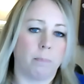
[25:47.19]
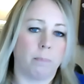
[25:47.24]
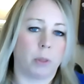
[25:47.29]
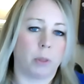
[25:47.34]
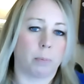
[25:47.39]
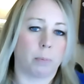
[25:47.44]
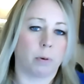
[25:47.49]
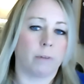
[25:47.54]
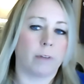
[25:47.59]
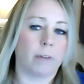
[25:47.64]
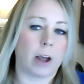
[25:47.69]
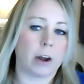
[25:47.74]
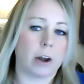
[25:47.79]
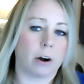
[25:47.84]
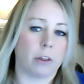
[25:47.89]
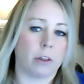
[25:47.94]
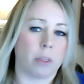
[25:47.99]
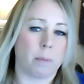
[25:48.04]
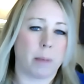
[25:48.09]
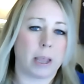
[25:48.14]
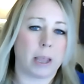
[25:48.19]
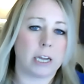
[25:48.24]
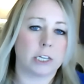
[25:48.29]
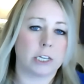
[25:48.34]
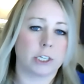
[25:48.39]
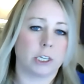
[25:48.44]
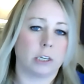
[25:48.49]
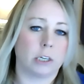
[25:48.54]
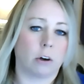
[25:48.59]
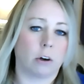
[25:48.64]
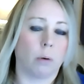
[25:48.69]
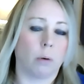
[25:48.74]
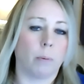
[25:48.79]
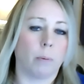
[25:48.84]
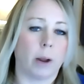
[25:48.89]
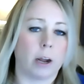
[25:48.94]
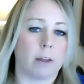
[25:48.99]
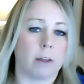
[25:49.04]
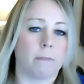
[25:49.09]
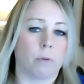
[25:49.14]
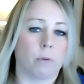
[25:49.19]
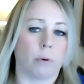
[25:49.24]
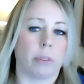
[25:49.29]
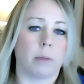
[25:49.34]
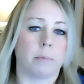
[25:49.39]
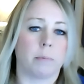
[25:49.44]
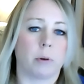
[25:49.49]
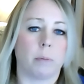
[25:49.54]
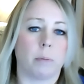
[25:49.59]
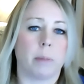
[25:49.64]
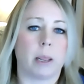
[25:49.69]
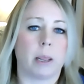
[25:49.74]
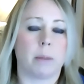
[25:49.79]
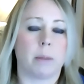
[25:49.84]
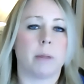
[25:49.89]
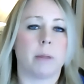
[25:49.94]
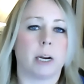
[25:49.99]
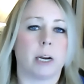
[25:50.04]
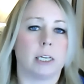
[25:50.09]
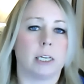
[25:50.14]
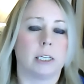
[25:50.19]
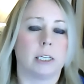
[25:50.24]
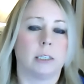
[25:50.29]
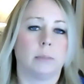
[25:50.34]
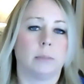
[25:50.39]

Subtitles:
the provider and the patient are ready for them to be admitted.